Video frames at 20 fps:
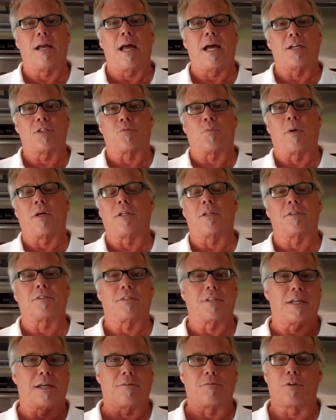as well as
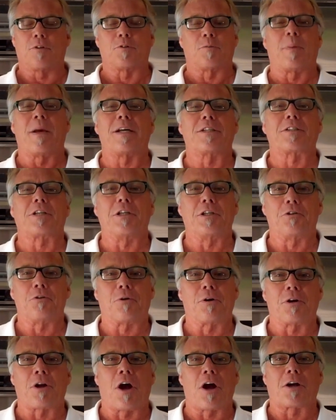they have those pesky
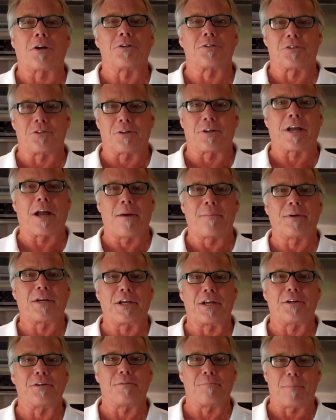door knockers that are coming
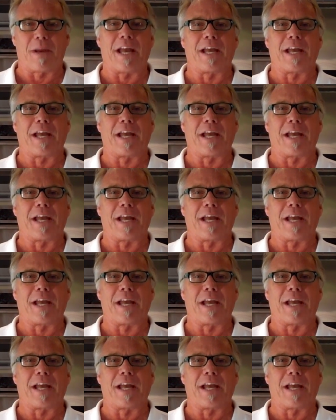in,